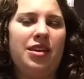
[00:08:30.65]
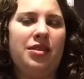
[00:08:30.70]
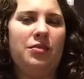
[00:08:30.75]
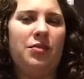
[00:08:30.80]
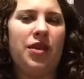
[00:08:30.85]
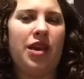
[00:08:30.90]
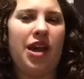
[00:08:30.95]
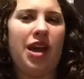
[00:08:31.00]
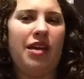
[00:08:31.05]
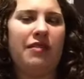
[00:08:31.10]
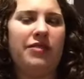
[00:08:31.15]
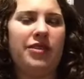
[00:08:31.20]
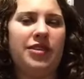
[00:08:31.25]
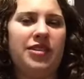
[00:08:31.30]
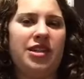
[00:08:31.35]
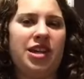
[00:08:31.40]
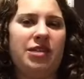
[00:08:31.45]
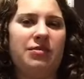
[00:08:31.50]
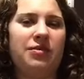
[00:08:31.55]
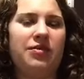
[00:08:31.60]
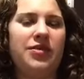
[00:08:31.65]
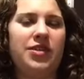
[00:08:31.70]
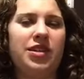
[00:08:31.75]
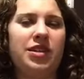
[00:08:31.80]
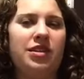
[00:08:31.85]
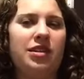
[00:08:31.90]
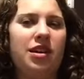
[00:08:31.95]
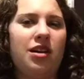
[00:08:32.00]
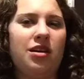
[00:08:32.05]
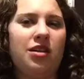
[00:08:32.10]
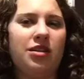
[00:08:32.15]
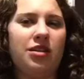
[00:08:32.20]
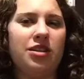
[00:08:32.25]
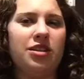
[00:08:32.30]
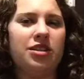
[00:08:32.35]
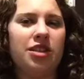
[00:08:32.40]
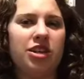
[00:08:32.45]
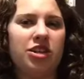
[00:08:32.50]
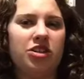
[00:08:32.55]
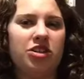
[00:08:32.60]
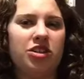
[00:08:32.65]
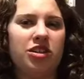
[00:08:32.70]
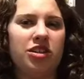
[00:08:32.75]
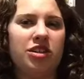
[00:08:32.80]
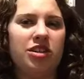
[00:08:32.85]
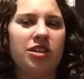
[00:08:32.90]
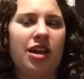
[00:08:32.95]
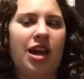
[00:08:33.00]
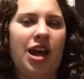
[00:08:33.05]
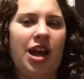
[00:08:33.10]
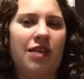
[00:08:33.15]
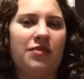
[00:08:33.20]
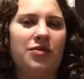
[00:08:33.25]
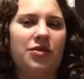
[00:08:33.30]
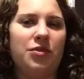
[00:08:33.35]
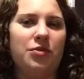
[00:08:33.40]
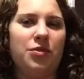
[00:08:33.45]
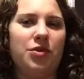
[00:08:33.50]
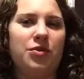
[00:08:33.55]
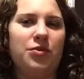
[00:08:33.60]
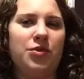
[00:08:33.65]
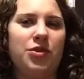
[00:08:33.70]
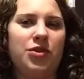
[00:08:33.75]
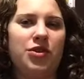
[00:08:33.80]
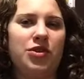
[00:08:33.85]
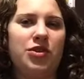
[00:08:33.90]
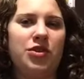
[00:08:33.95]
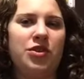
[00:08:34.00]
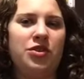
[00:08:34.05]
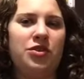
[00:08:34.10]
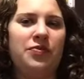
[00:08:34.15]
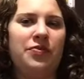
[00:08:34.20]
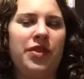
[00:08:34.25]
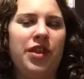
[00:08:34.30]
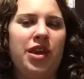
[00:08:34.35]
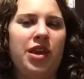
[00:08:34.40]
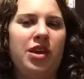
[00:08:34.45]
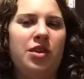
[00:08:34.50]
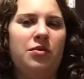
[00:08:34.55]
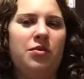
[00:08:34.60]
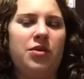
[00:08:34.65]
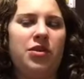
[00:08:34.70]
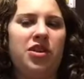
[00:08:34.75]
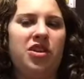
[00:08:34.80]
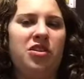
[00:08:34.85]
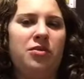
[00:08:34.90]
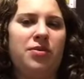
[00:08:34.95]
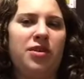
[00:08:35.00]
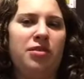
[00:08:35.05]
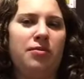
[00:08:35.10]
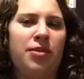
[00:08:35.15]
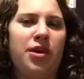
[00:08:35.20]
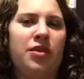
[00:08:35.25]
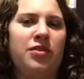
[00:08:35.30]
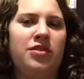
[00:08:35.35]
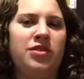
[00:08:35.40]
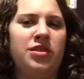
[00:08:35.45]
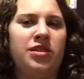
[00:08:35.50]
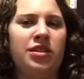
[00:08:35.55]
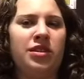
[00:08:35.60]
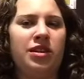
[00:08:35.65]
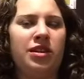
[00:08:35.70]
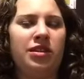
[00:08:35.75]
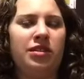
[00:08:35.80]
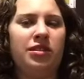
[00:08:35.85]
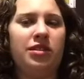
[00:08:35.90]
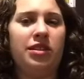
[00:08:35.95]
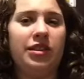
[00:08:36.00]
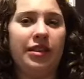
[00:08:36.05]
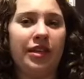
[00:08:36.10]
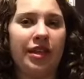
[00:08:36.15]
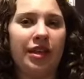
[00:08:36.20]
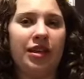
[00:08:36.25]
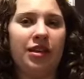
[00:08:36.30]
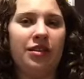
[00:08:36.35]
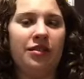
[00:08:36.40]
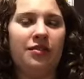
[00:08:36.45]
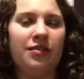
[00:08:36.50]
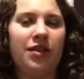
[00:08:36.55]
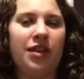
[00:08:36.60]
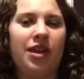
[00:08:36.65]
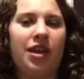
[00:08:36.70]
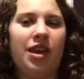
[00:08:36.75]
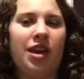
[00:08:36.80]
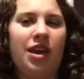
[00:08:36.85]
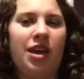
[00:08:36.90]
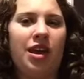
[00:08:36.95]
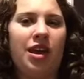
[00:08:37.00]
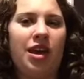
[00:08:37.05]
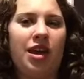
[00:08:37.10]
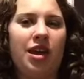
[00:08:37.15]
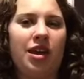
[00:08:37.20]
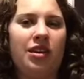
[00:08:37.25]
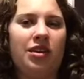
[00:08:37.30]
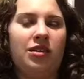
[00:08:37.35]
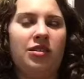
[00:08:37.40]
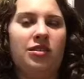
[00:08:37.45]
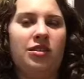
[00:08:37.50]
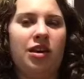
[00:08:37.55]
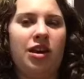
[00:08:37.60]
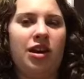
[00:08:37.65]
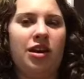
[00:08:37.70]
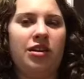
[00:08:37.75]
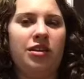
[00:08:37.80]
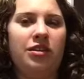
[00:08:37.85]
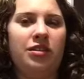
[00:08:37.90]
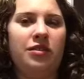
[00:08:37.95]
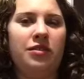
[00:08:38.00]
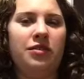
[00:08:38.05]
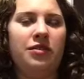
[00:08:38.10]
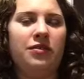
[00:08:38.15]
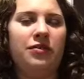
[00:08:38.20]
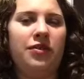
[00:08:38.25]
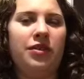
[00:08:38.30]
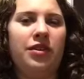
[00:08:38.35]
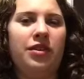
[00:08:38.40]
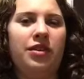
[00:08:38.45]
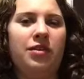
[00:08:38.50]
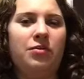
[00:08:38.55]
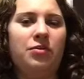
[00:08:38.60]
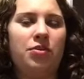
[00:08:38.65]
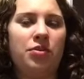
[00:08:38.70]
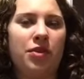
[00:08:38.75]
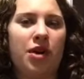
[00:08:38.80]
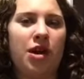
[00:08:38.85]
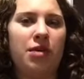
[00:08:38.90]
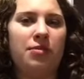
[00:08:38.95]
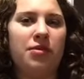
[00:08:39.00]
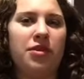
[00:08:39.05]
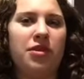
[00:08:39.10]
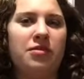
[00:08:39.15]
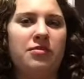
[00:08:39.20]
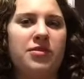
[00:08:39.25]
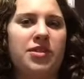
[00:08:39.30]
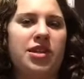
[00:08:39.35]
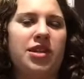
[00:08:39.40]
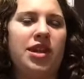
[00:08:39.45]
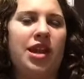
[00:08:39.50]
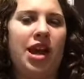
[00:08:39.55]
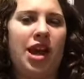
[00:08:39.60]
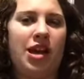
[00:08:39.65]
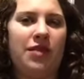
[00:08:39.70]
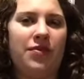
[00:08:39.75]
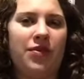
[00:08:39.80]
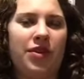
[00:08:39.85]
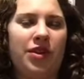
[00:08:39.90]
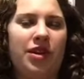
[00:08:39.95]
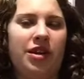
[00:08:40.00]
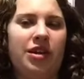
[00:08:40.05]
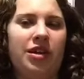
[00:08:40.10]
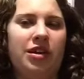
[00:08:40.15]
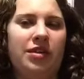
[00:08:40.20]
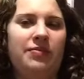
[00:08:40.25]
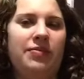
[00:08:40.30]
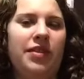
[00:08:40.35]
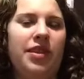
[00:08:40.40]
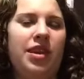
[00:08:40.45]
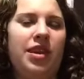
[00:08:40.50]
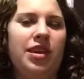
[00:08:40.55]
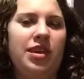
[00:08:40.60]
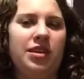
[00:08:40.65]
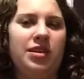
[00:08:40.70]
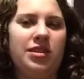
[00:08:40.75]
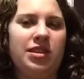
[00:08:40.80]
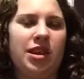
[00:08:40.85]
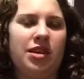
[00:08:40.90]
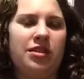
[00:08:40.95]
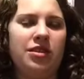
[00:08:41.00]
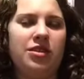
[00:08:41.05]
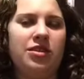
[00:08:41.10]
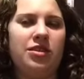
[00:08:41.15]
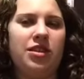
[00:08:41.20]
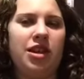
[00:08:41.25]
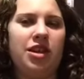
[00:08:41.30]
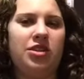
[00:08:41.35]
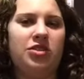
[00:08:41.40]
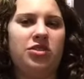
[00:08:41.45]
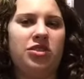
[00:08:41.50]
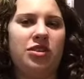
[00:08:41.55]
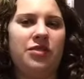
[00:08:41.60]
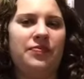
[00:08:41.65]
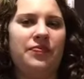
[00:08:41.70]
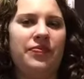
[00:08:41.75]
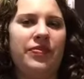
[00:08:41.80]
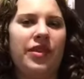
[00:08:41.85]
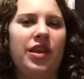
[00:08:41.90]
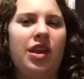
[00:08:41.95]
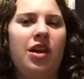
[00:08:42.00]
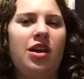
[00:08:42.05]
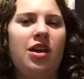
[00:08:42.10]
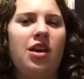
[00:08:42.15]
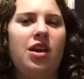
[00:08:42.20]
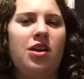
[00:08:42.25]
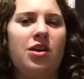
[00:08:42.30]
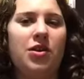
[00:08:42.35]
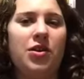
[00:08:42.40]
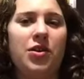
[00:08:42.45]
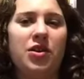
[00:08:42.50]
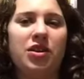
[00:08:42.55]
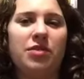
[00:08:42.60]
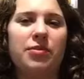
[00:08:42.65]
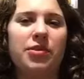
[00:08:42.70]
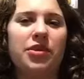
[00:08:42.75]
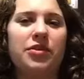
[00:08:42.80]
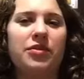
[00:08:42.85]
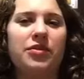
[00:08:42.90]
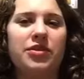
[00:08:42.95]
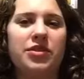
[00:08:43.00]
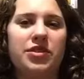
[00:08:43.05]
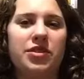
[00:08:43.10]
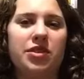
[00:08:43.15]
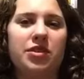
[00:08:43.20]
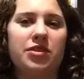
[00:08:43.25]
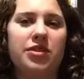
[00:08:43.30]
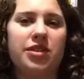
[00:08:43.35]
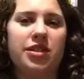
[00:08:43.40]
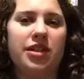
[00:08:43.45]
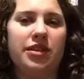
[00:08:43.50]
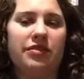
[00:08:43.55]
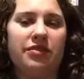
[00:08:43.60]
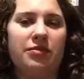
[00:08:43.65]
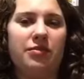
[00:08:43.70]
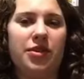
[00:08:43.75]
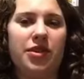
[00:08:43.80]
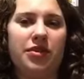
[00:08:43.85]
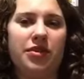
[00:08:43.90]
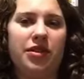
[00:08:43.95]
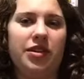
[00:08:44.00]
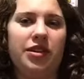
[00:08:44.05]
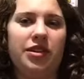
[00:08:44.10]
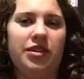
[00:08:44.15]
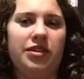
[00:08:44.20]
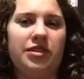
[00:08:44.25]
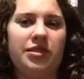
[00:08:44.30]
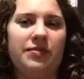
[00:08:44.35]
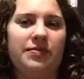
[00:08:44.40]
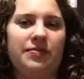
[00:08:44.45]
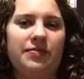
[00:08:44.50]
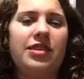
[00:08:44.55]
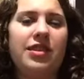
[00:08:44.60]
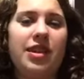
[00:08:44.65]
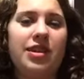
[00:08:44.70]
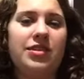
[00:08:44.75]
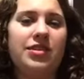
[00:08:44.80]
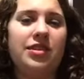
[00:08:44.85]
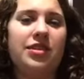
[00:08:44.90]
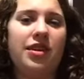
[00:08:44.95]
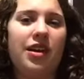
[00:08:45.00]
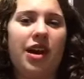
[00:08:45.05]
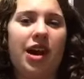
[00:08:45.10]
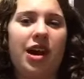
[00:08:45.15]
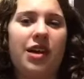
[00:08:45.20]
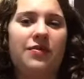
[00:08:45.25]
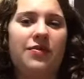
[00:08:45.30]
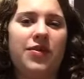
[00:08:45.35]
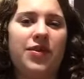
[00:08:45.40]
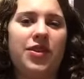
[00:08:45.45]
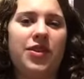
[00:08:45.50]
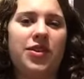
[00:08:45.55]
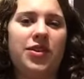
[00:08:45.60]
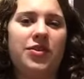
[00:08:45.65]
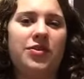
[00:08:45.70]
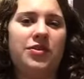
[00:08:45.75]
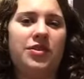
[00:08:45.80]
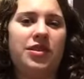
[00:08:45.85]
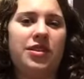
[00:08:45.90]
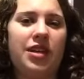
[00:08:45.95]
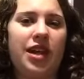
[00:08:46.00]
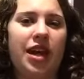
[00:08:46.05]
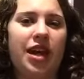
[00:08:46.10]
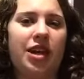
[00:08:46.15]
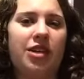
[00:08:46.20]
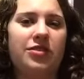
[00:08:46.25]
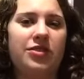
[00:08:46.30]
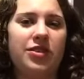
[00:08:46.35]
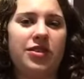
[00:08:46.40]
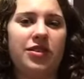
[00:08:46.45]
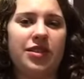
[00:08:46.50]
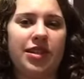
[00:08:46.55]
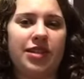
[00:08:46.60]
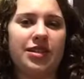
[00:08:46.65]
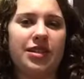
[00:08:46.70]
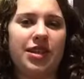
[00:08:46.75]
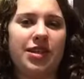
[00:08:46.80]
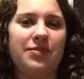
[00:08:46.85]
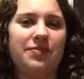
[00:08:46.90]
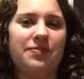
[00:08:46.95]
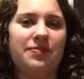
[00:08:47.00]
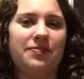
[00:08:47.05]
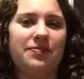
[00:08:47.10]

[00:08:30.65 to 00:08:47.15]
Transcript: We have this time of decolonization after World War II, where the European powers leave, and a lot of problems in Africa and Southeast Asia are going to be a result of imperialism. That's all I have for you today. I'll see you next time.